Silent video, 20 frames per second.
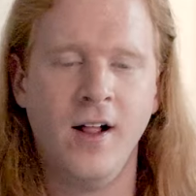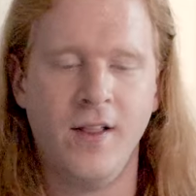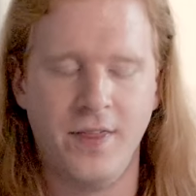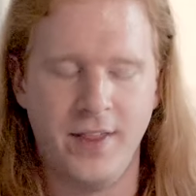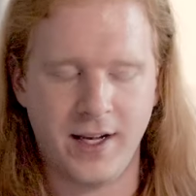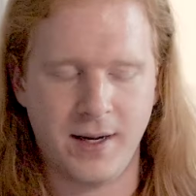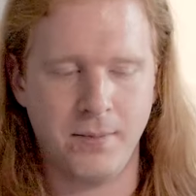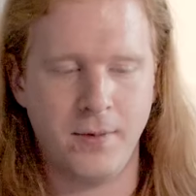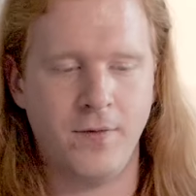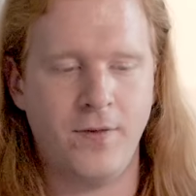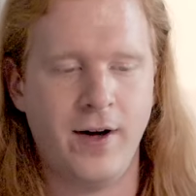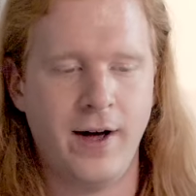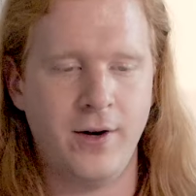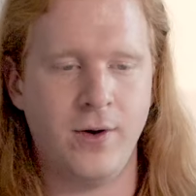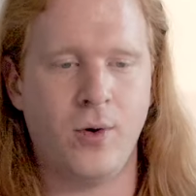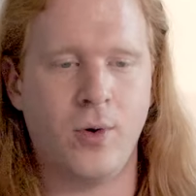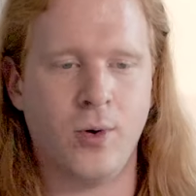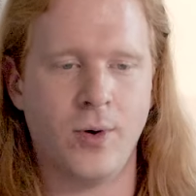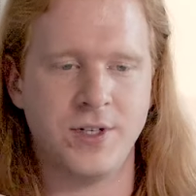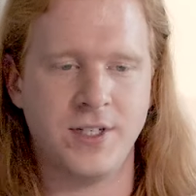that can provide
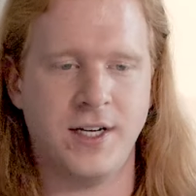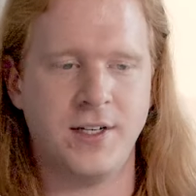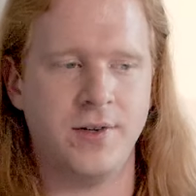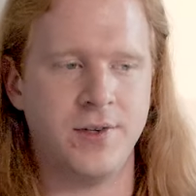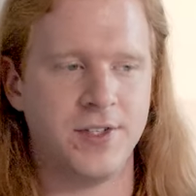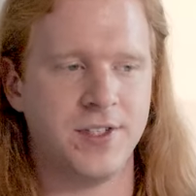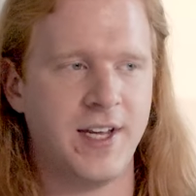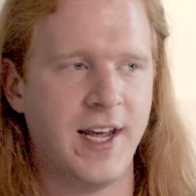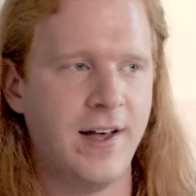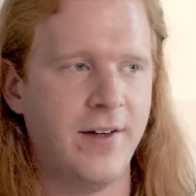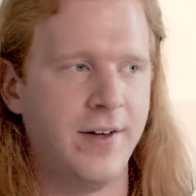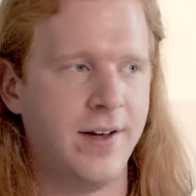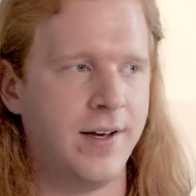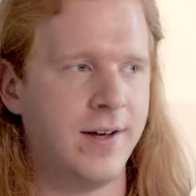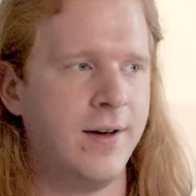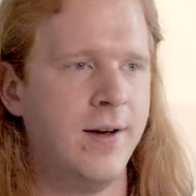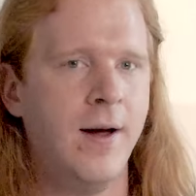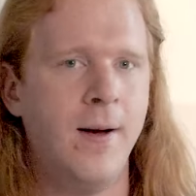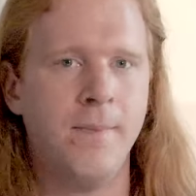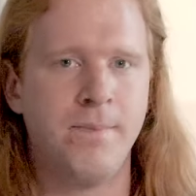horizontal scaling,
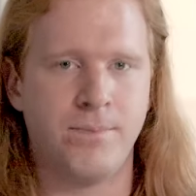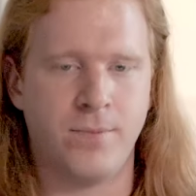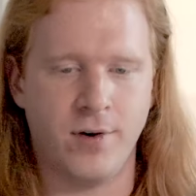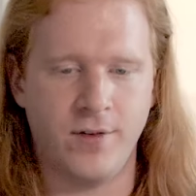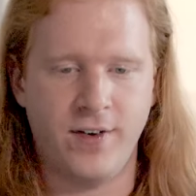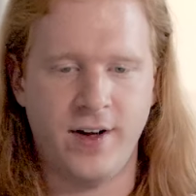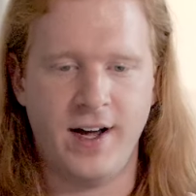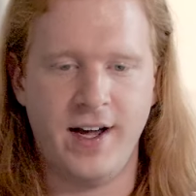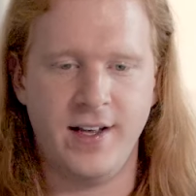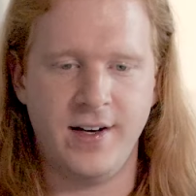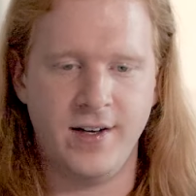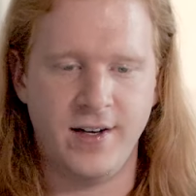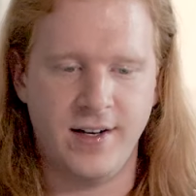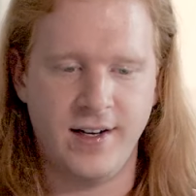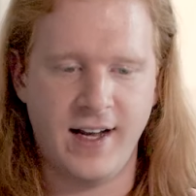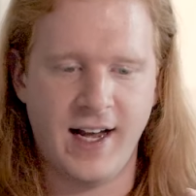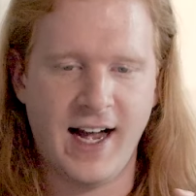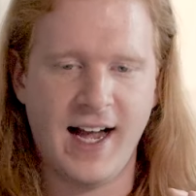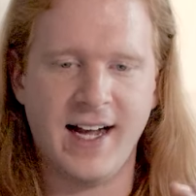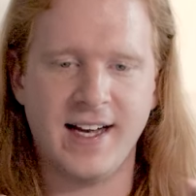provide
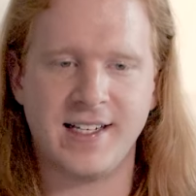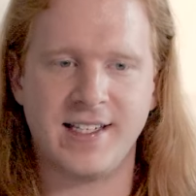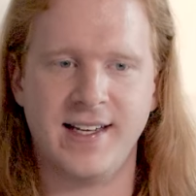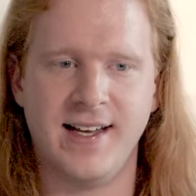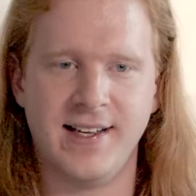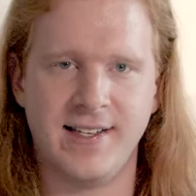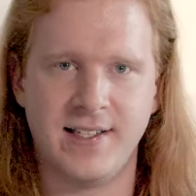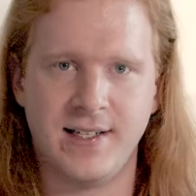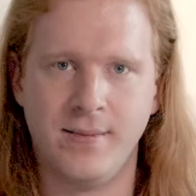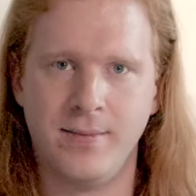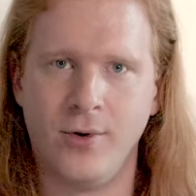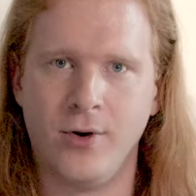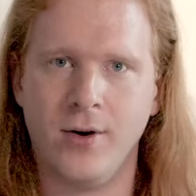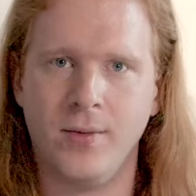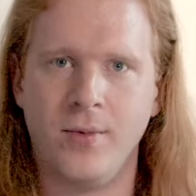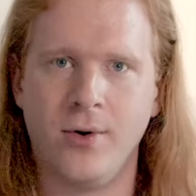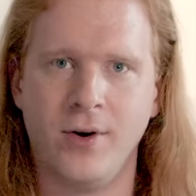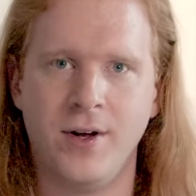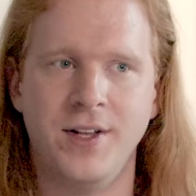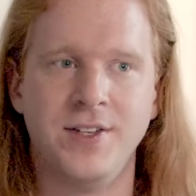access to more and
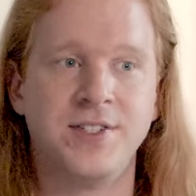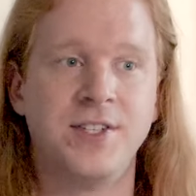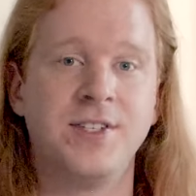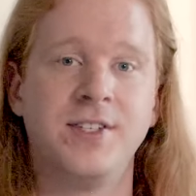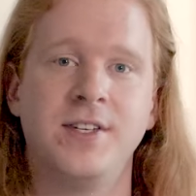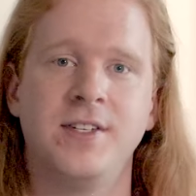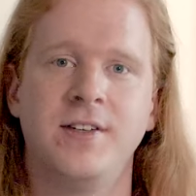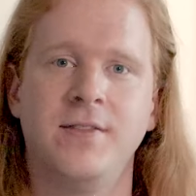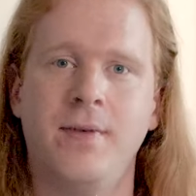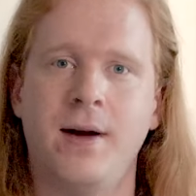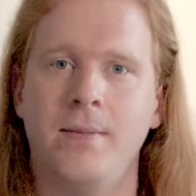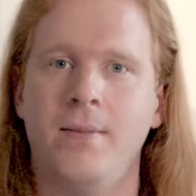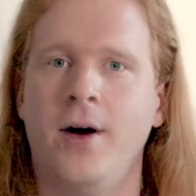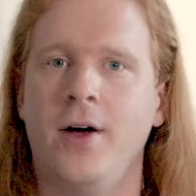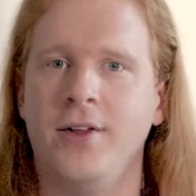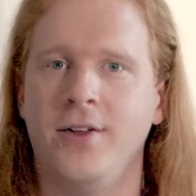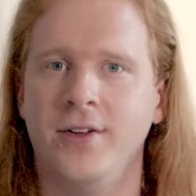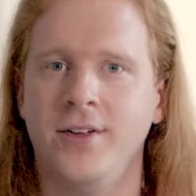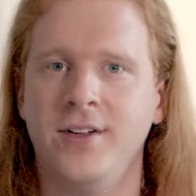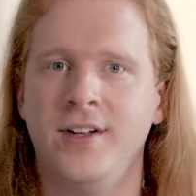more instances of my
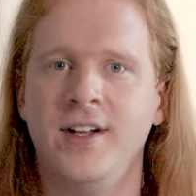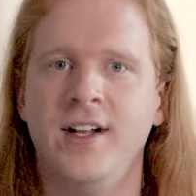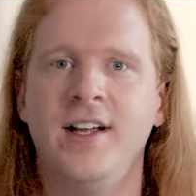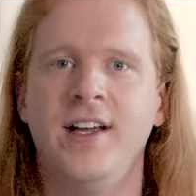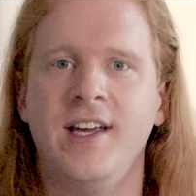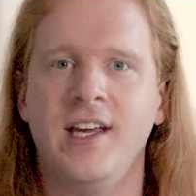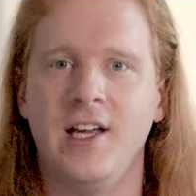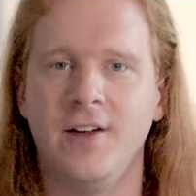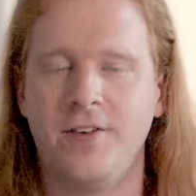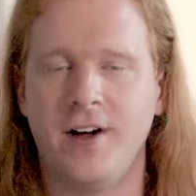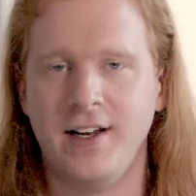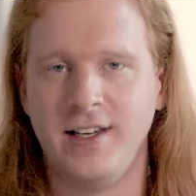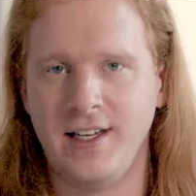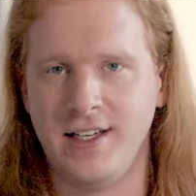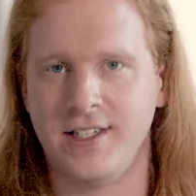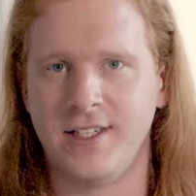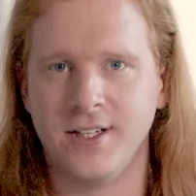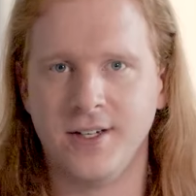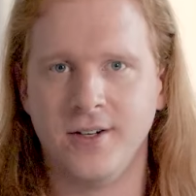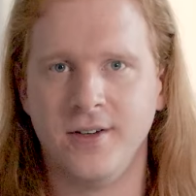model if I
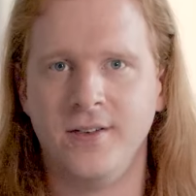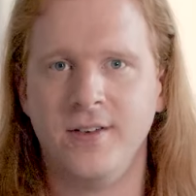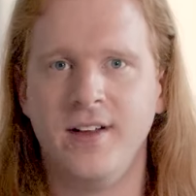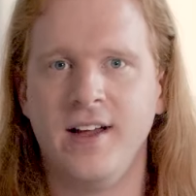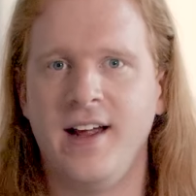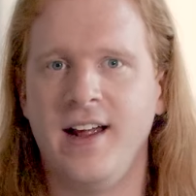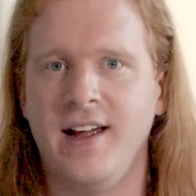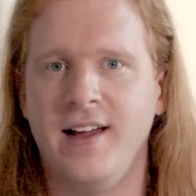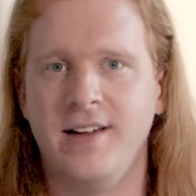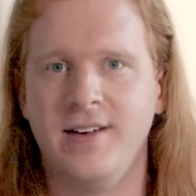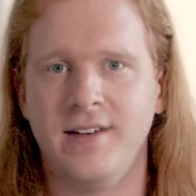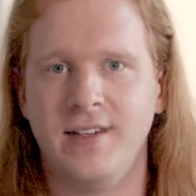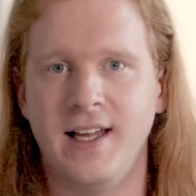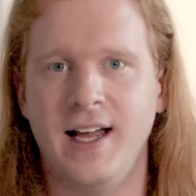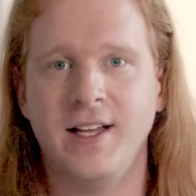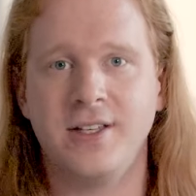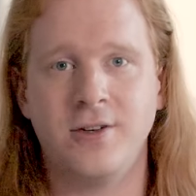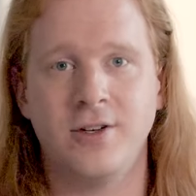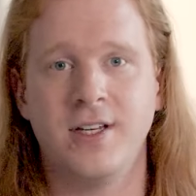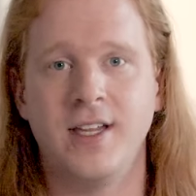need to? And the
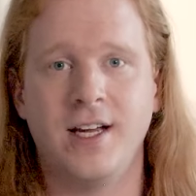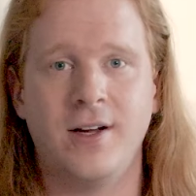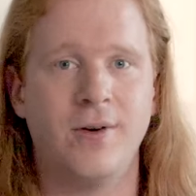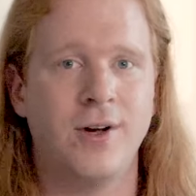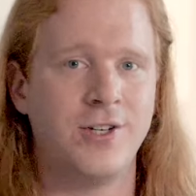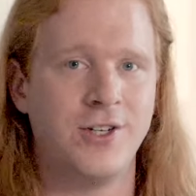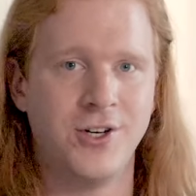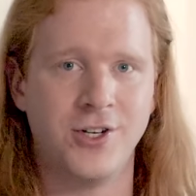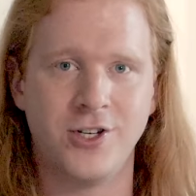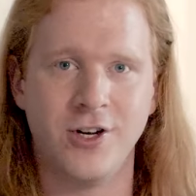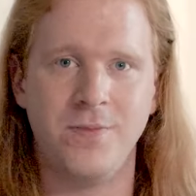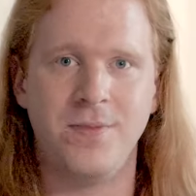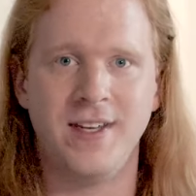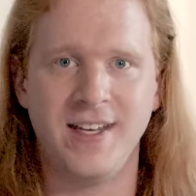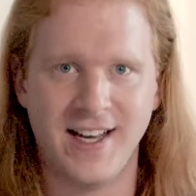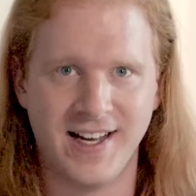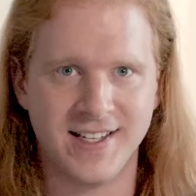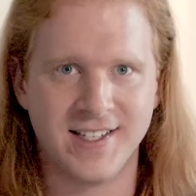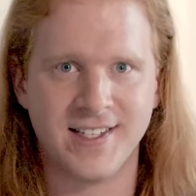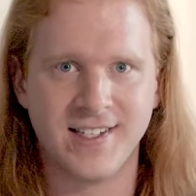answer to that question should be
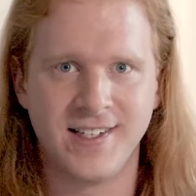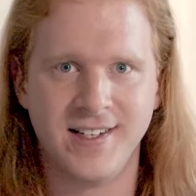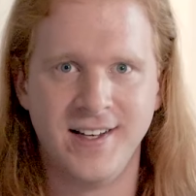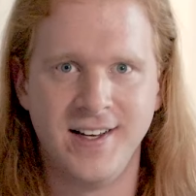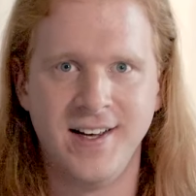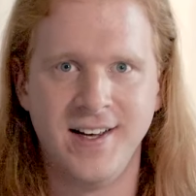yes,